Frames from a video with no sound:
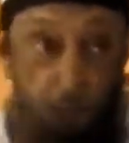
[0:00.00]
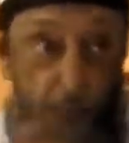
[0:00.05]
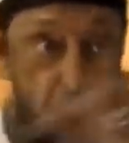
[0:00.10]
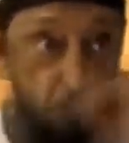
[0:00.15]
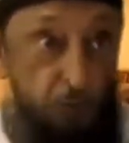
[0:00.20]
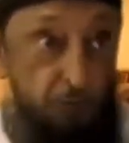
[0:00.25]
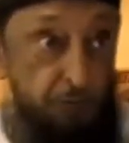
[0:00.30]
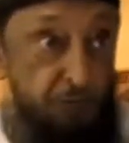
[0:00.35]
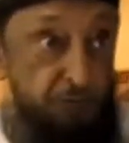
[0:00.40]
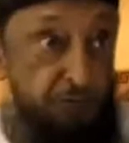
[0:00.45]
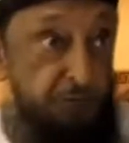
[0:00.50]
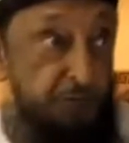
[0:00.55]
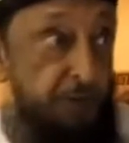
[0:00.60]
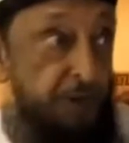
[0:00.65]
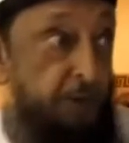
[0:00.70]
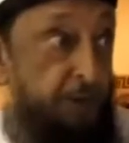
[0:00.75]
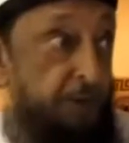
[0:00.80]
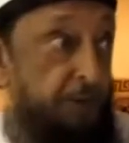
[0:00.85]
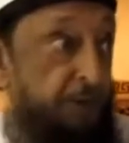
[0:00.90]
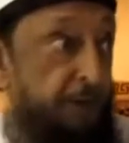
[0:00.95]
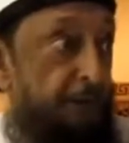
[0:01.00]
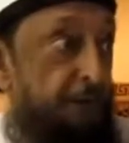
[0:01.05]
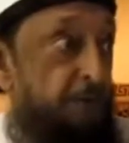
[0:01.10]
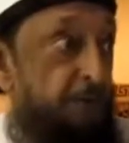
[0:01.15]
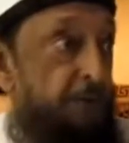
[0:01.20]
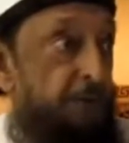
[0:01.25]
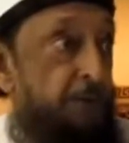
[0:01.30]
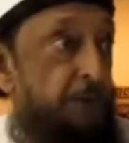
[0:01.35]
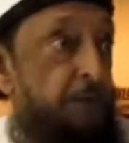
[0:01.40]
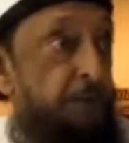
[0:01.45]
to go to study with
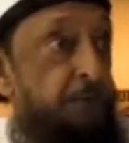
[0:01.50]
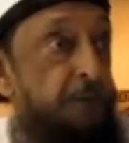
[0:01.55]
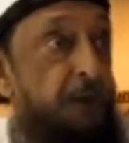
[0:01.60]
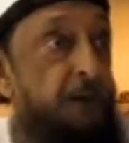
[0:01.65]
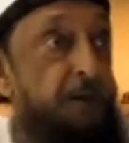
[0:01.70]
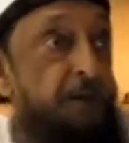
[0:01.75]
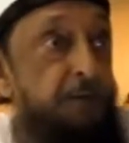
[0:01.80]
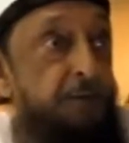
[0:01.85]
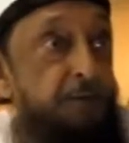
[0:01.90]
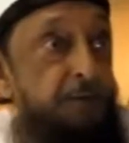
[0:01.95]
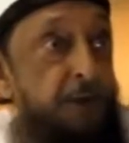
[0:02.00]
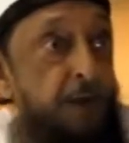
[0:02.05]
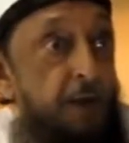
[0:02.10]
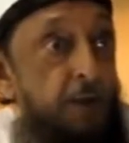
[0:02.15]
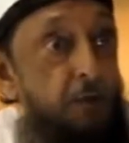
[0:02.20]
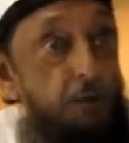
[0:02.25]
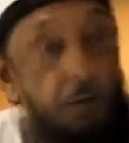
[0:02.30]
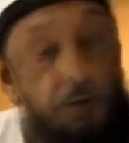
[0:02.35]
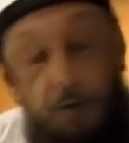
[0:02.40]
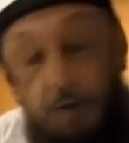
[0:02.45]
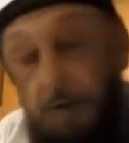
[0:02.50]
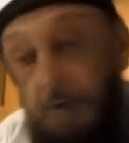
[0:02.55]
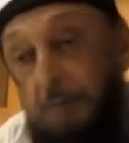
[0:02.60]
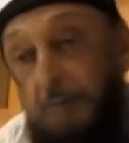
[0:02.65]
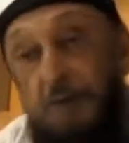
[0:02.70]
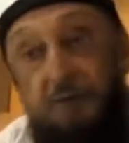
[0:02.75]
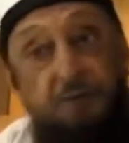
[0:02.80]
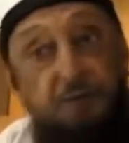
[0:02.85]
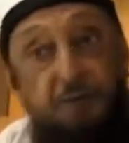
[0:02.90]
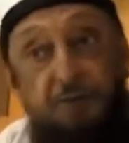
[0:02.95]
him in Pakistan, one of
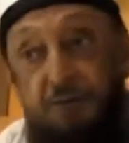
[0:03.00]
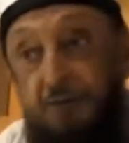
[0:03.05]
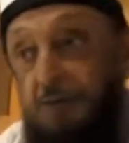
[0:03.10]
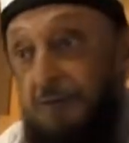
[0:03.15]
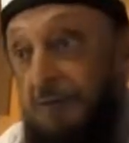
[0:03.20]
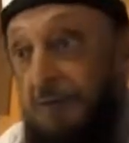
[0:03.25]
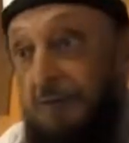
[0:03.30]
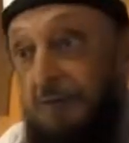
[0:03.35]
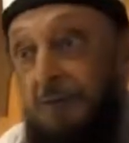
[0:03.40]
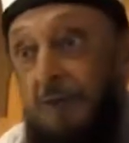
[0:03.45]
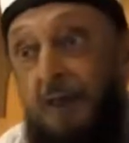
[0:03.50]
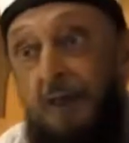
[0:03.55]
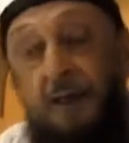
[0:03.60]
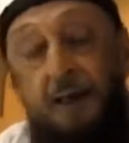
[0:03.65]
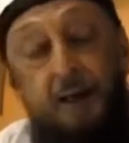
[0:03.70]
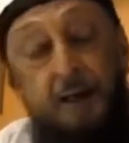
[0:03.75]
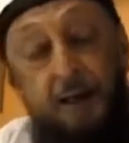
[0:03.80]
the best decisions